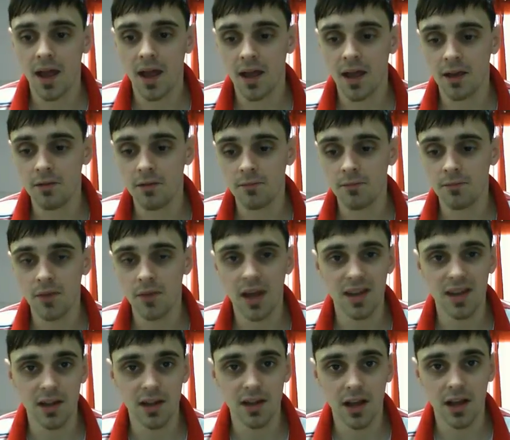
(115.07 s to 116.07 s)

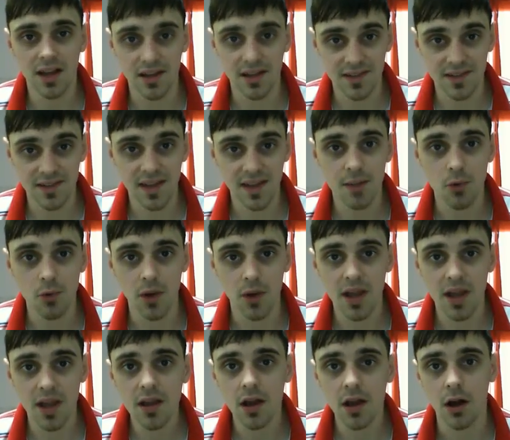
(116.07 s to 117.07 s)
and like a
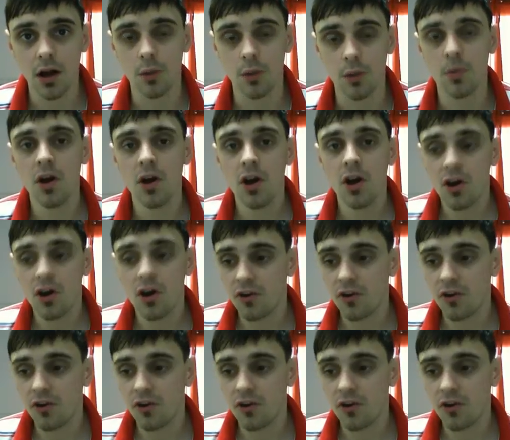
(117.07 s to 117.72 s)
stable income